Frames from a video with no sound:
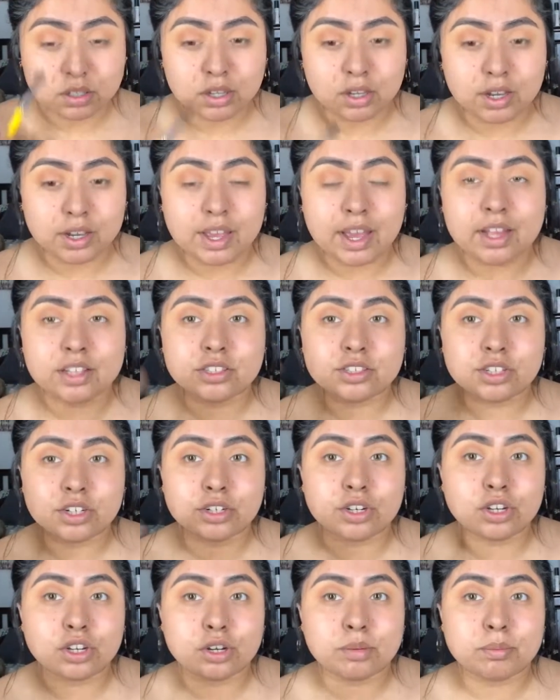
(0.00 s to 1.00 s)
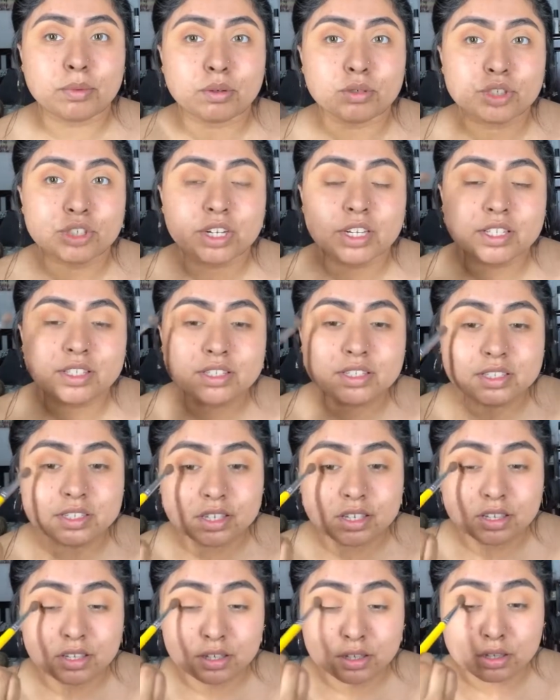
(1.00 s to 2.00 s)
Again, circular motions
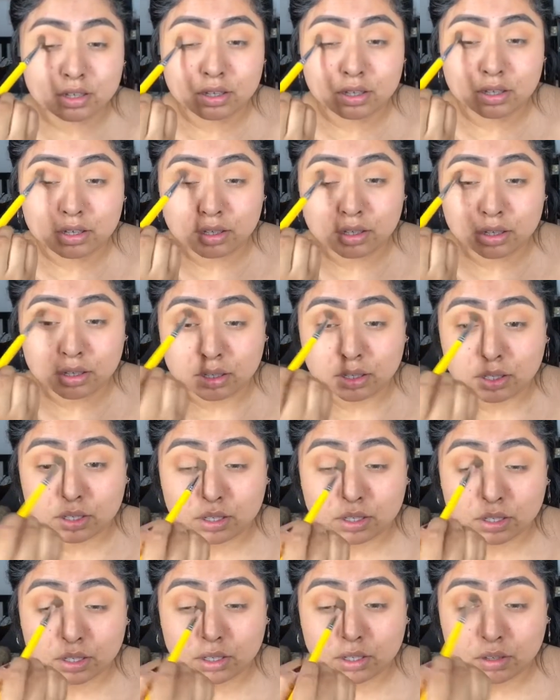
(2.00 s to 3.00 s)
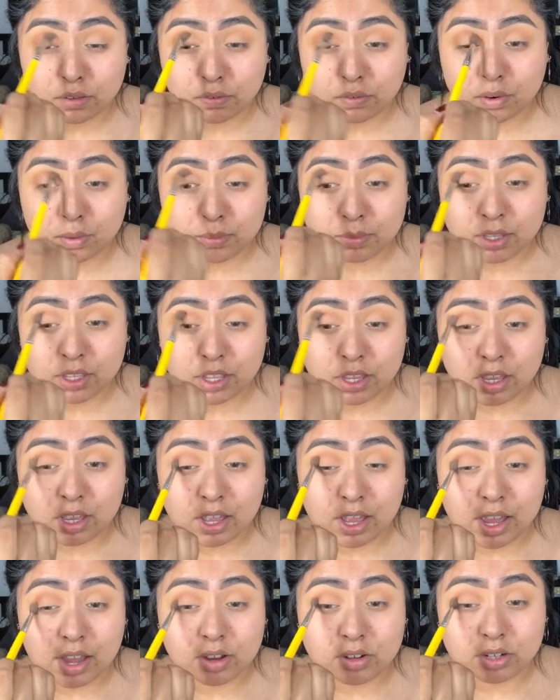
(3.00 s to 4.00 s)
from the
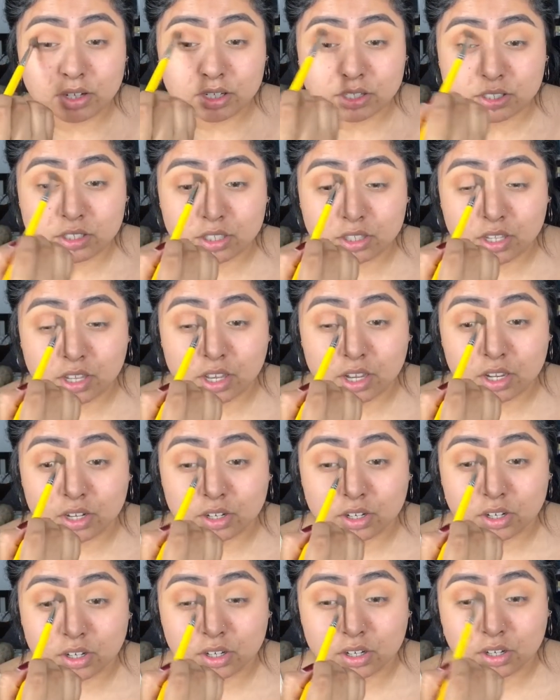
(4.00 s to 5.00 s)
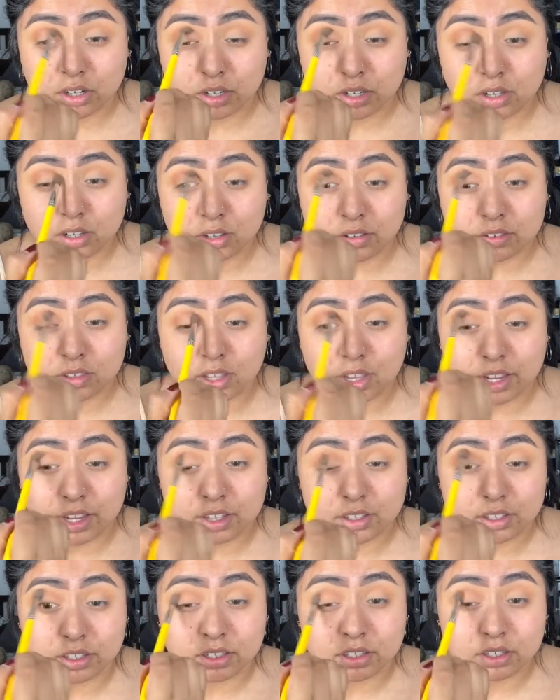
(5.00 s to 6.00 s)
outer to the inner of the
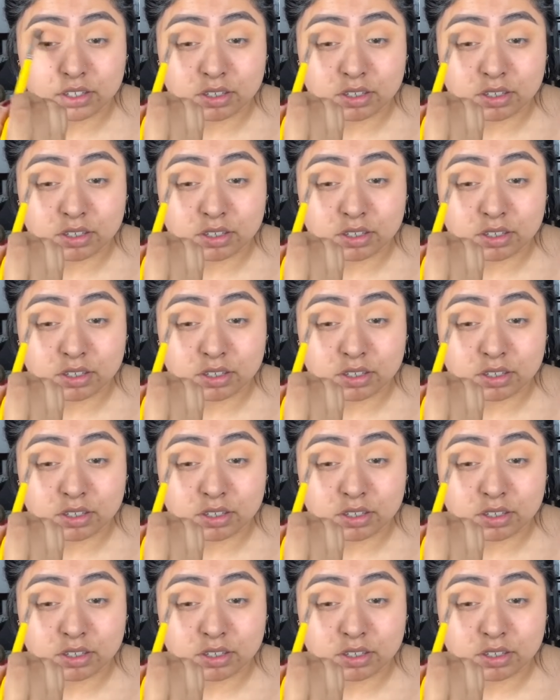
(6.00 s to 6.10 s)
eyelid.